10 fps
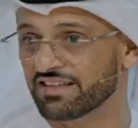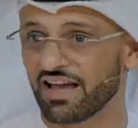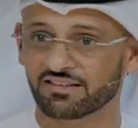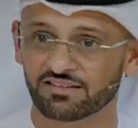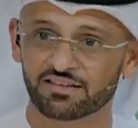big
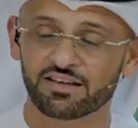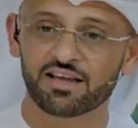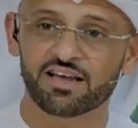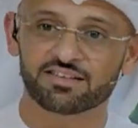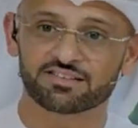data
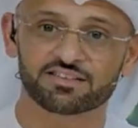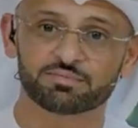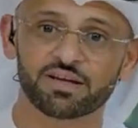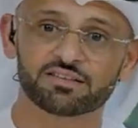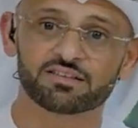is
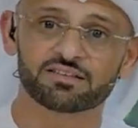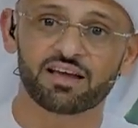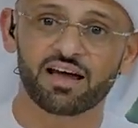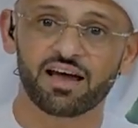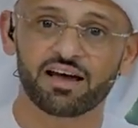expected
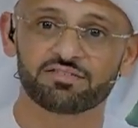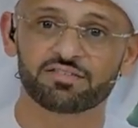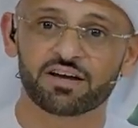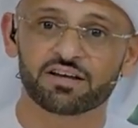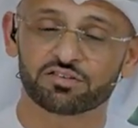to have
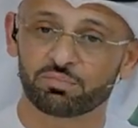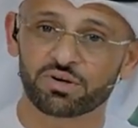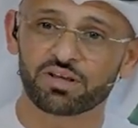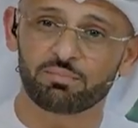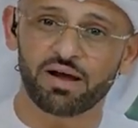to bring